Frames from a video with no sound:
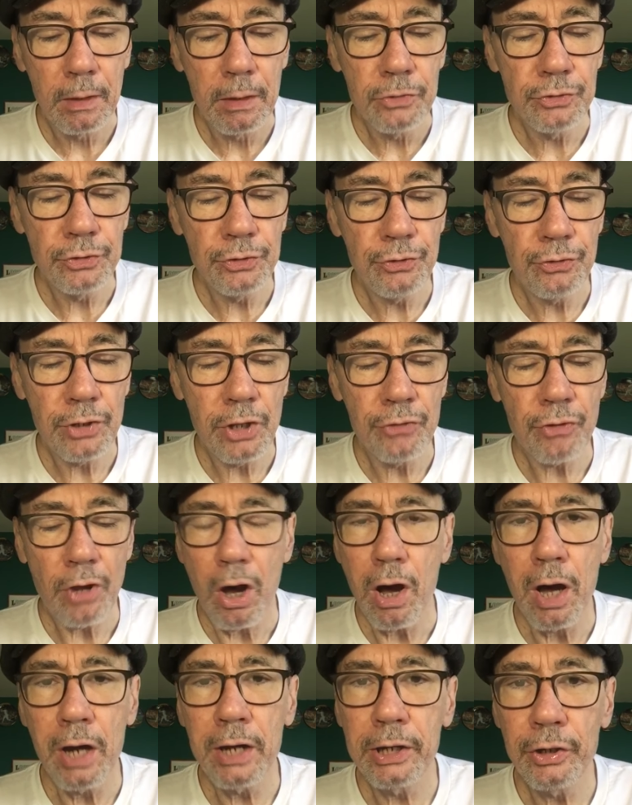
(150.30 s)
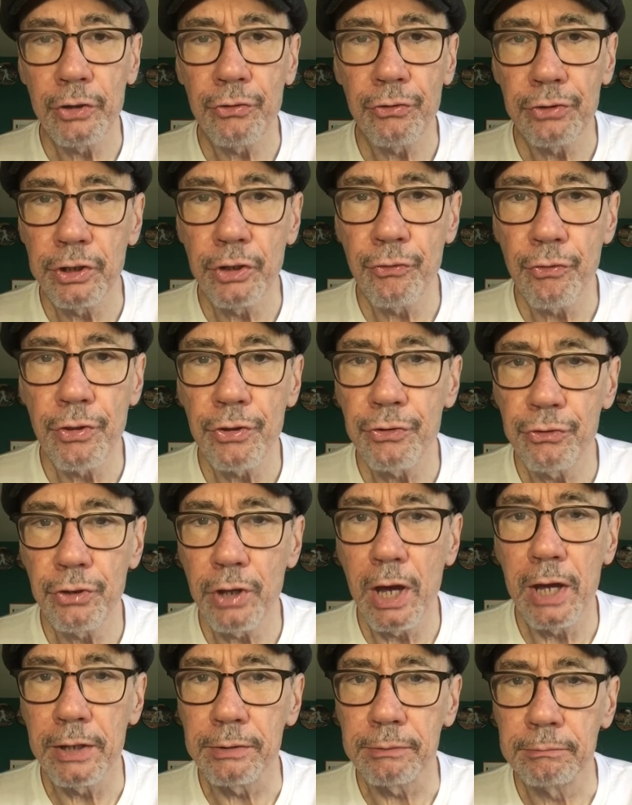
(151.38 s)
She says, August is the
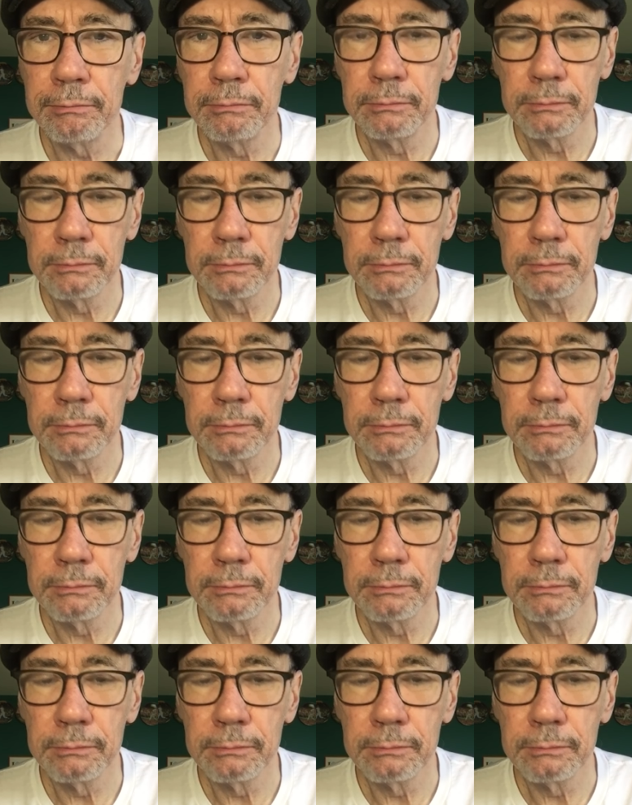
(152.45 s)
sun.